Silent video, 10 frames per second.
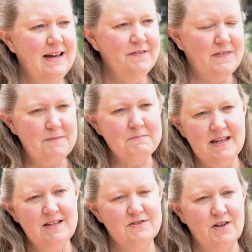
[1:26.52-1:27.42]
that
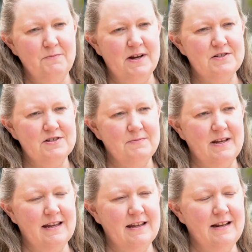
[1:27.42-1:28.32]
means so much to
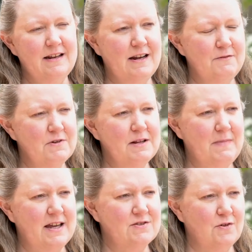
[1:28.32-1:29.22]
me, and it really
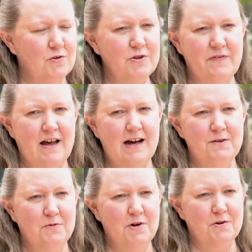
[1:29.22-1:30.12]
makes all of the
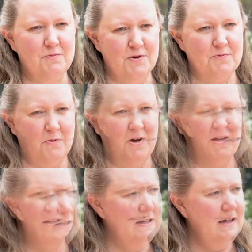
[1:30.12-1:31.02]
hard work
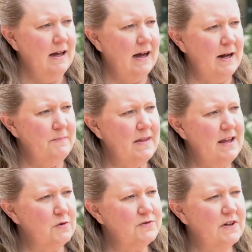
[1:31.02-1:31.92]
worthwhile.
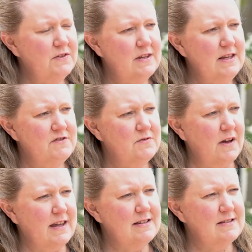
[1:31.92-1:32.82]
It also gives,
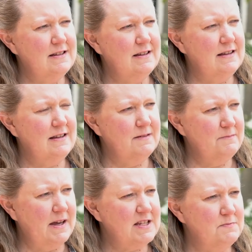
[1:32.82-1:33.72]
I guess,
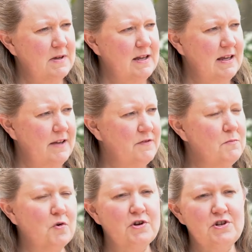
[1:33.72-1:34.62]
makes me even
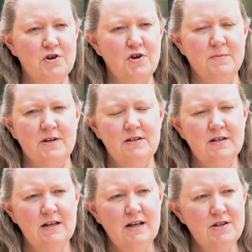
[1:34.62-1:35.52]
more determined
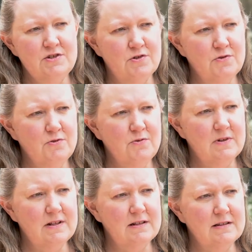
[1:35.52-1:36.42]
to
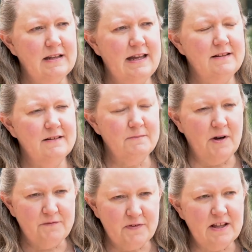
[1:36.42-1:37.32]
let
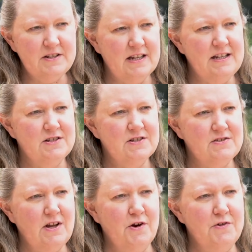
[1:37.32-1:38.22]
my fellow
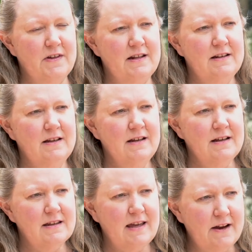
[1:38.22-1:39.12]
teachers know that
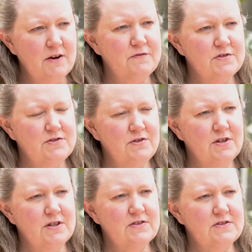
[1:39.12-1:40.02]
caring for
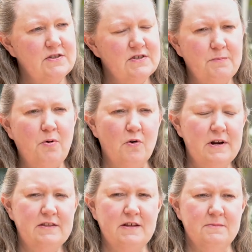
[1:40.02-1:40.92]
students,
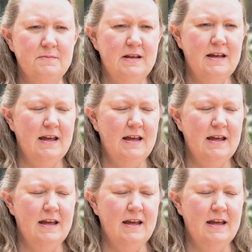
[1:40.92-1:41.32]
supporting them,